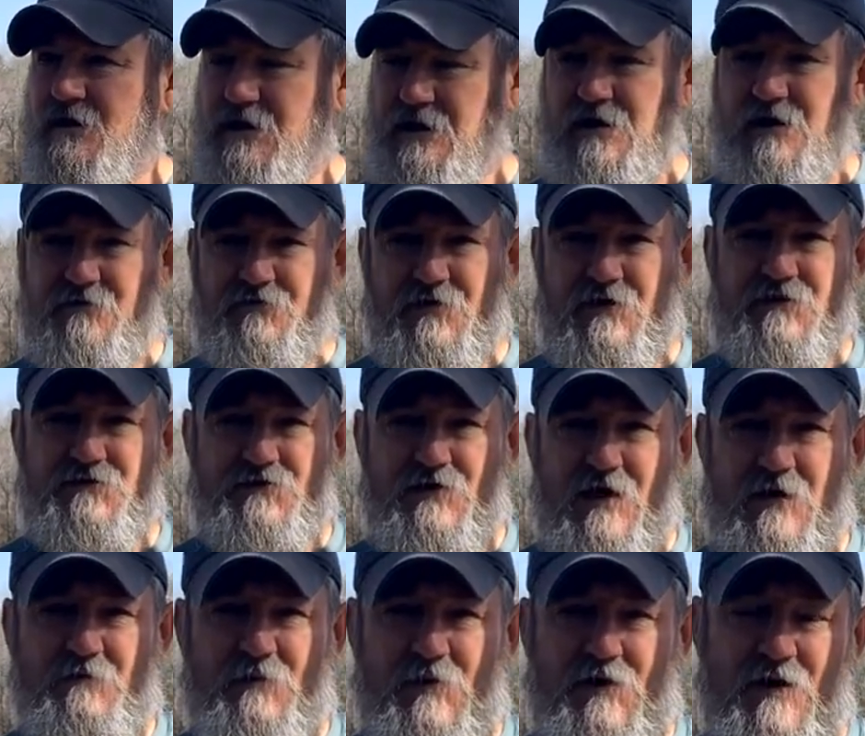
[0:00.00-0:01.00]
in this
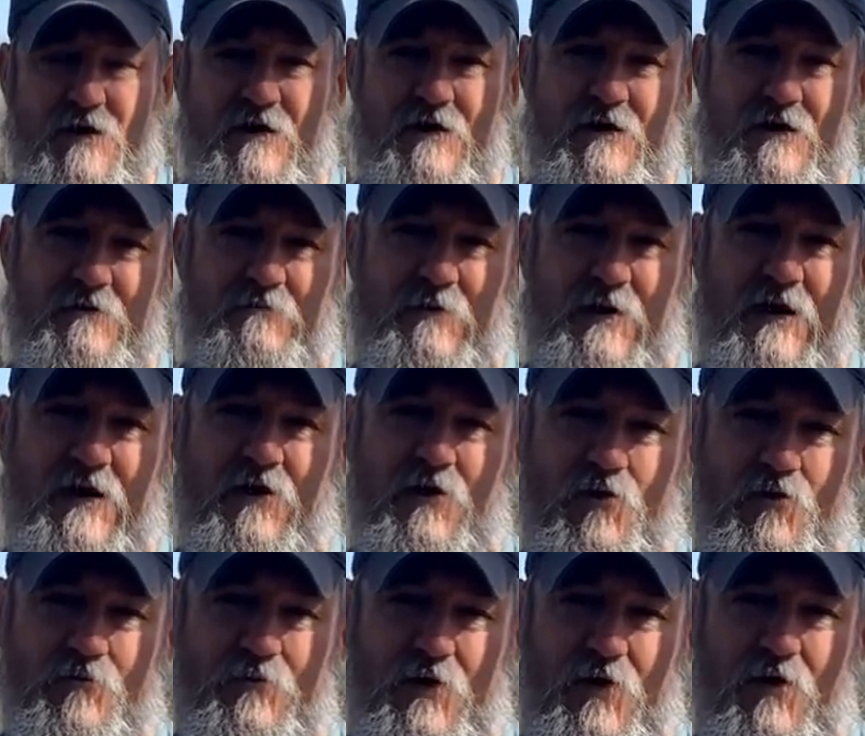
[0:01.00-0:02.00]
apiary at my
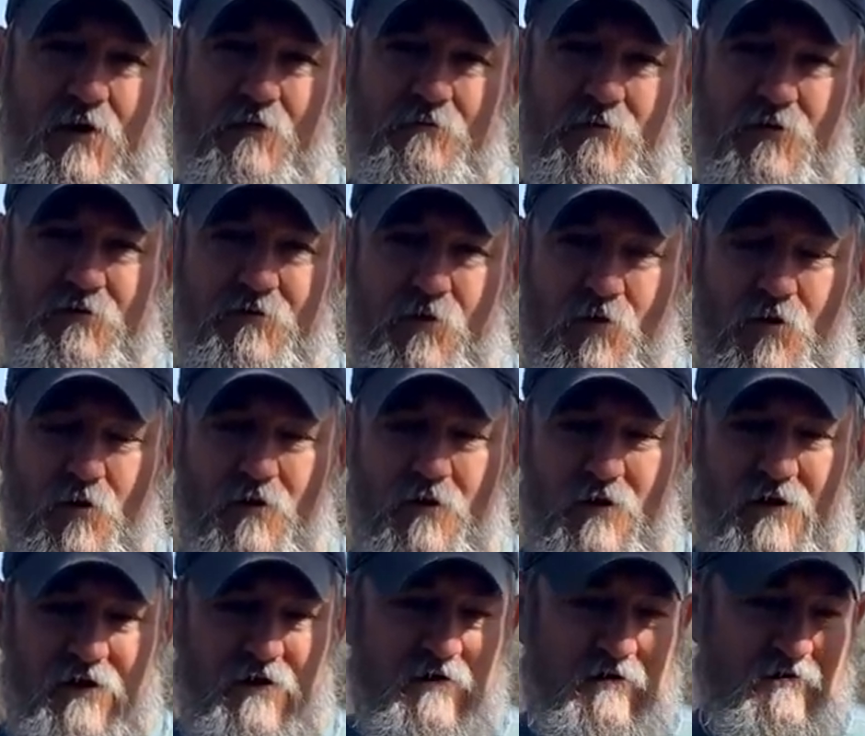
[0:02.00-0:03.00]
home yard
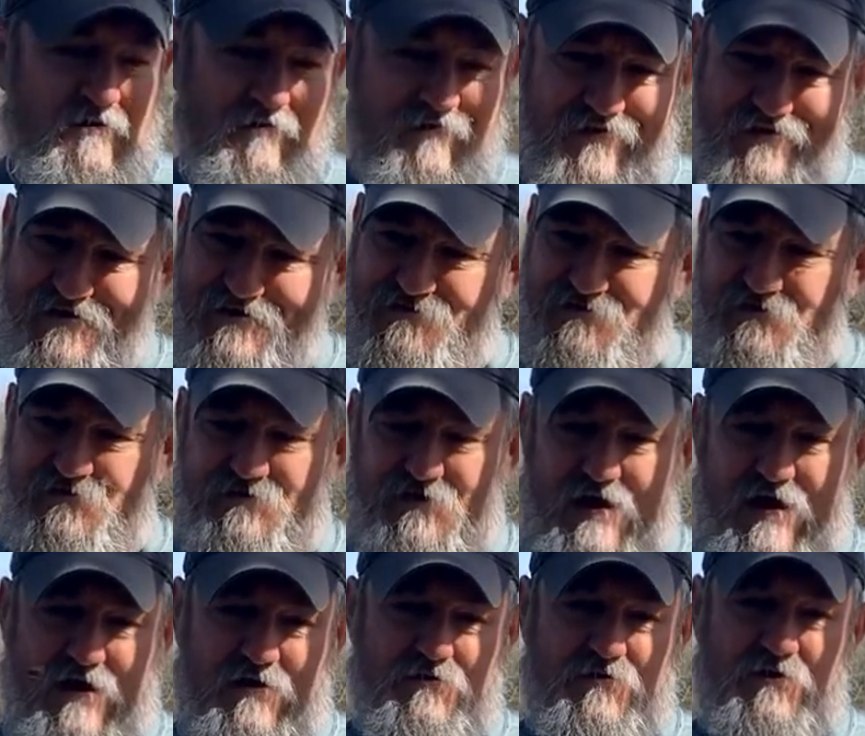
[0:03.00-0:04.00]
before. This is
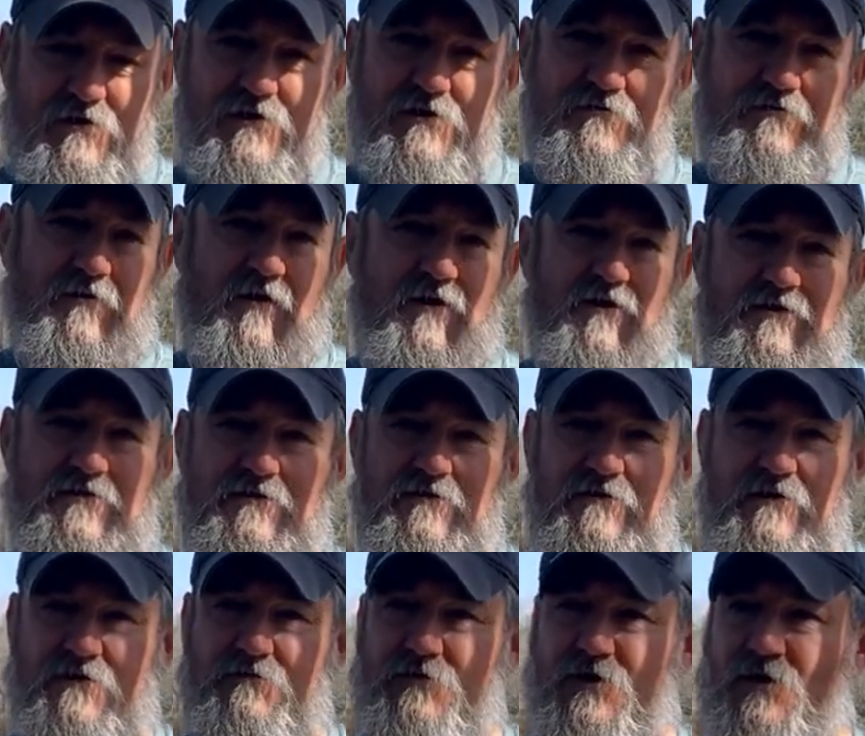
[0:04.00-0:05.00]
actually a first.
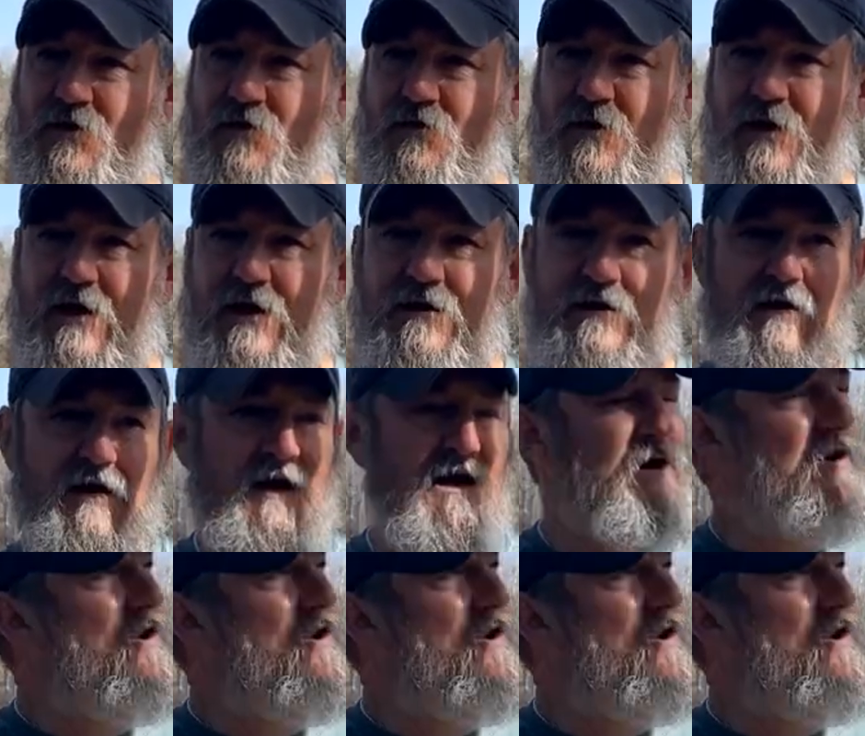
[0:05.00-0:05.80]
You know, and it